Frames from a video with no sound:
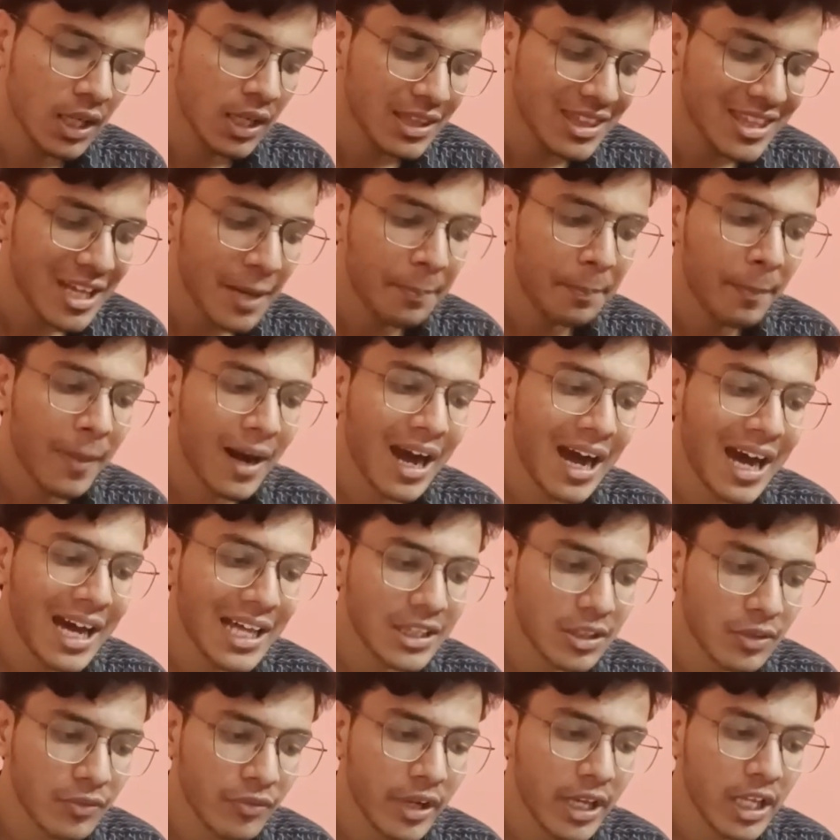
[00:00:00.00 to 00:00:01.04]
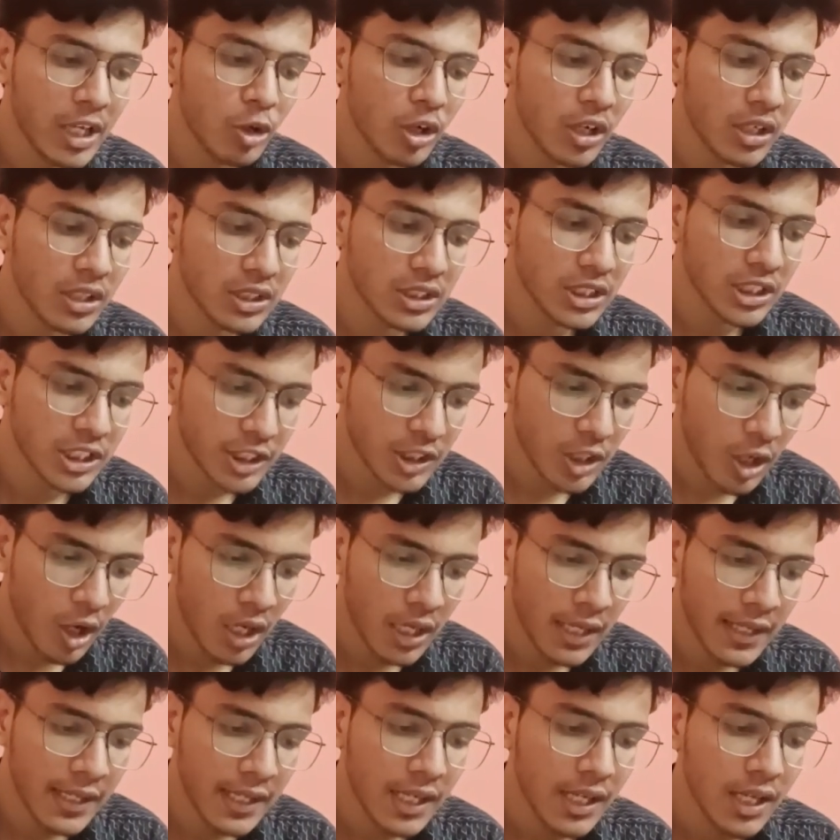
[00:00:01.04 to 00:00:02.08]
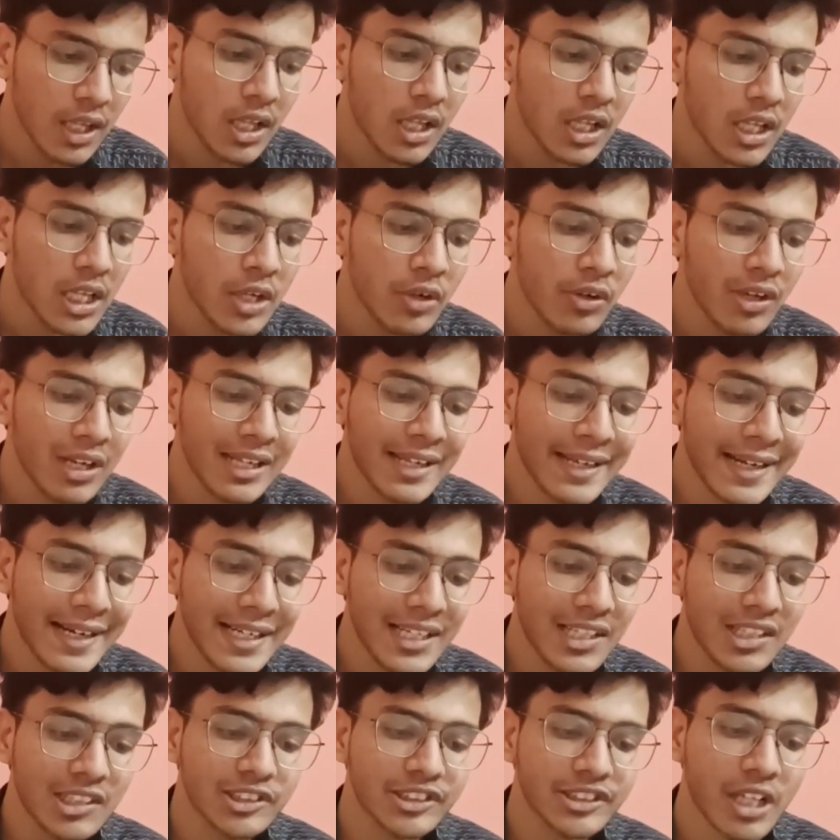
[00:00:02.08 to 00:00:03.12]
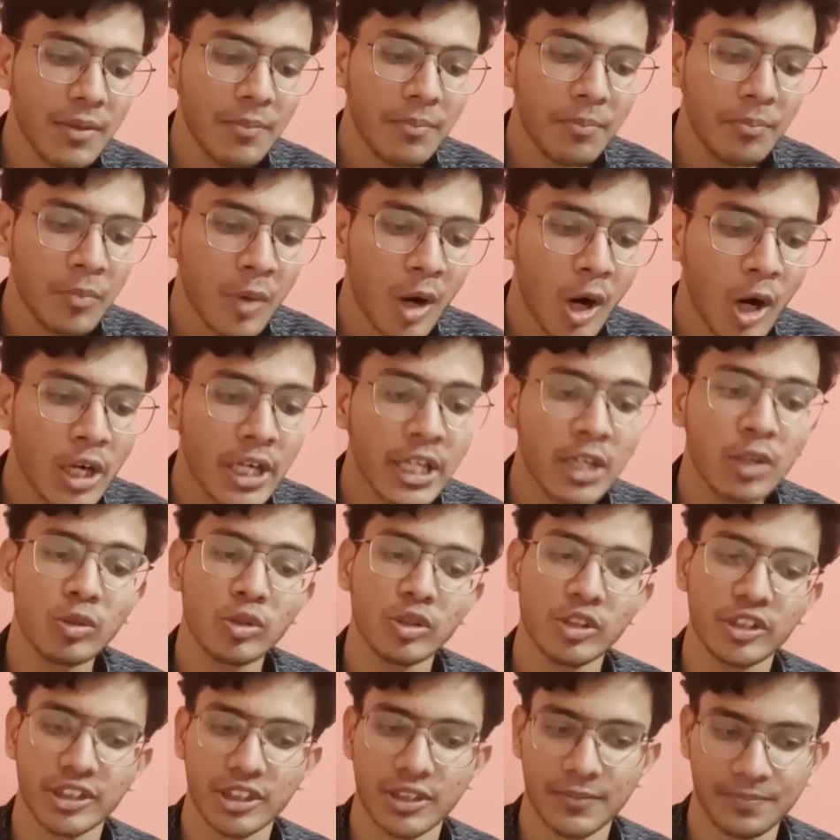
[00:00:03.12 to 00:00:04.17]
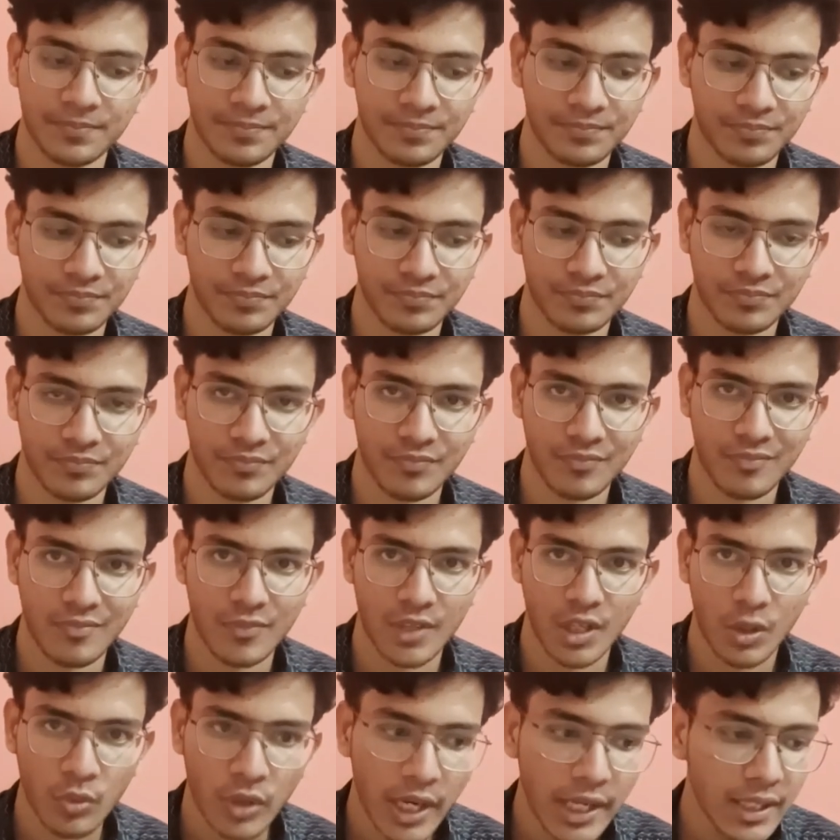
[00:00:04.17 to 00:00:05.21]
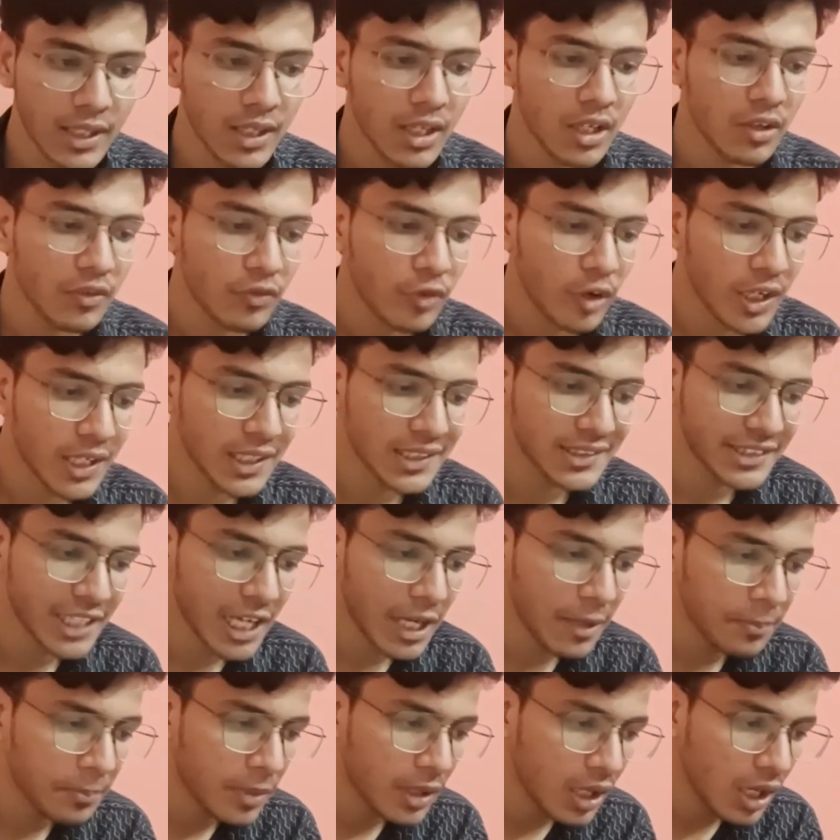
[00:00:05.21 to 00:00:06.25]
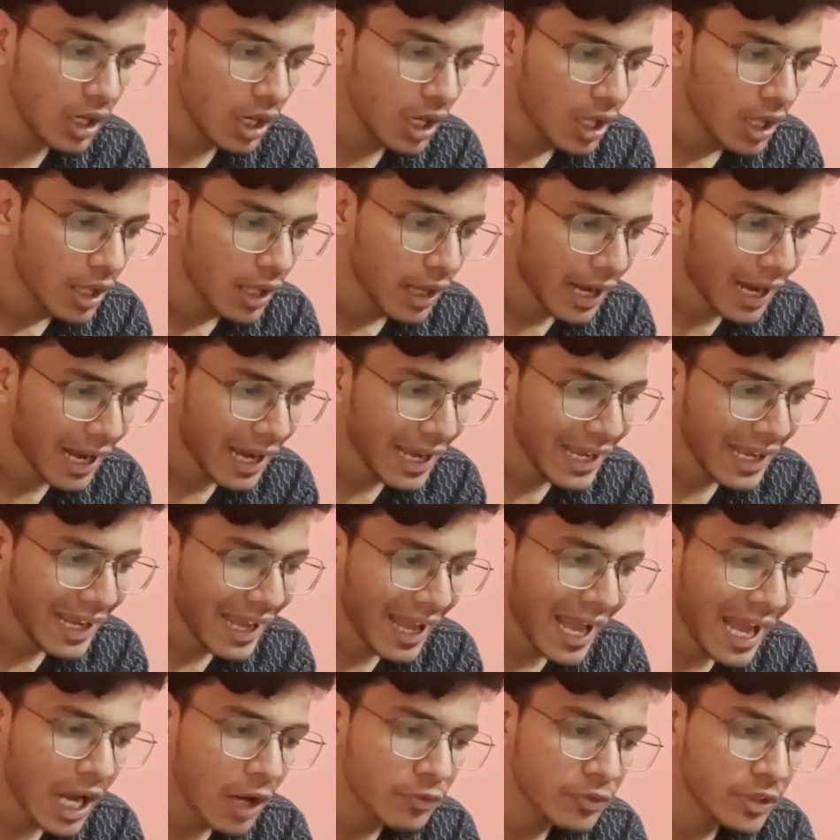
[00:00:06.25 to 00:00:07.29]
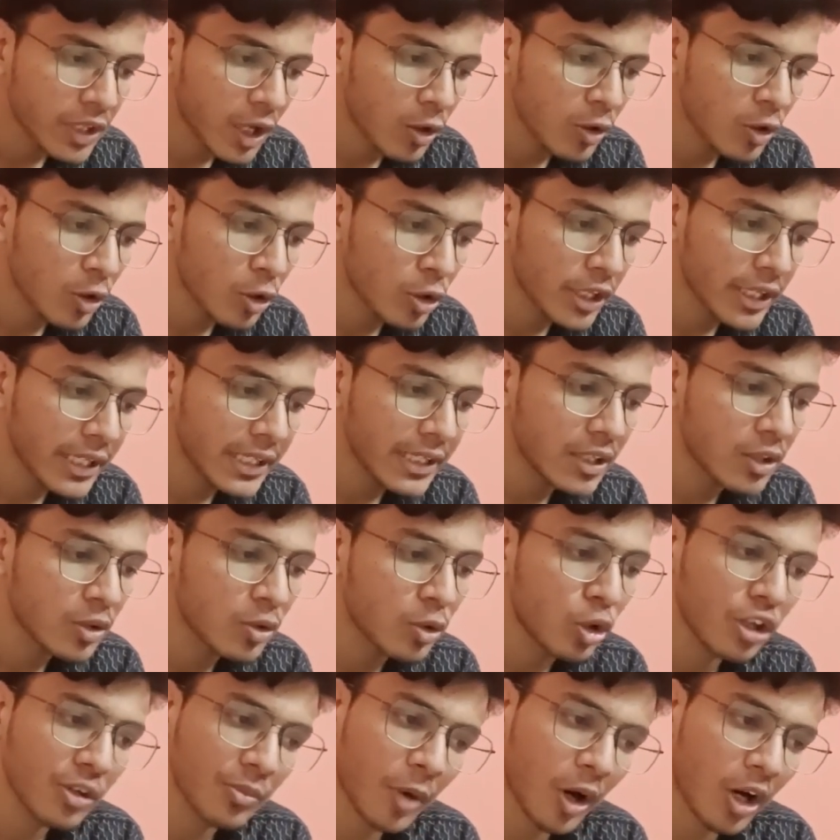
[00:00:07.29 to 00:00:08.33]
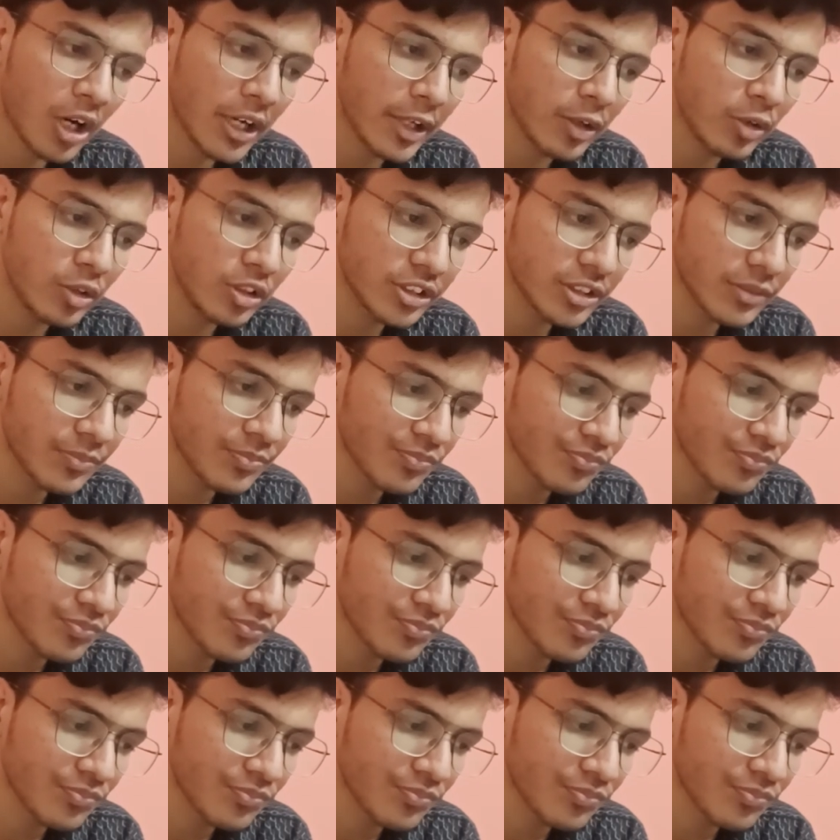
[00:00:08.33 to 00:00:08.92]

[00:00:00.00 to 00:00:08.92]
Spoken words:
the path where you are installing, you will get some modules, right? For example, I have downloaded Node modules,